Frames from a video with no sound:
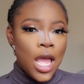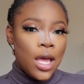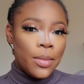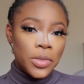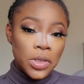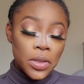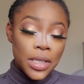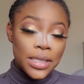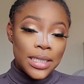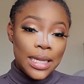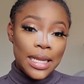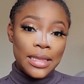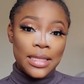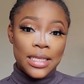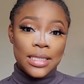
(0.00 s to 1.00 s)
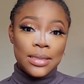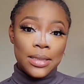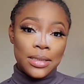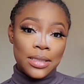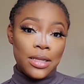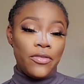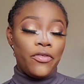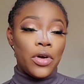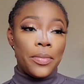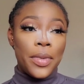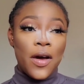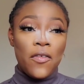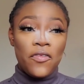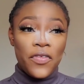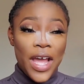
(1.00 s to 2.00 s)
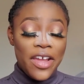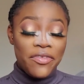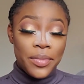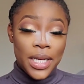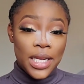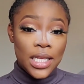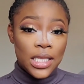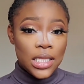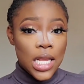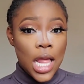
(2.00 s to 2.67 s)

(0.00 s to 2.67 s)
I'm just going to let this sit in for about 5 minutes,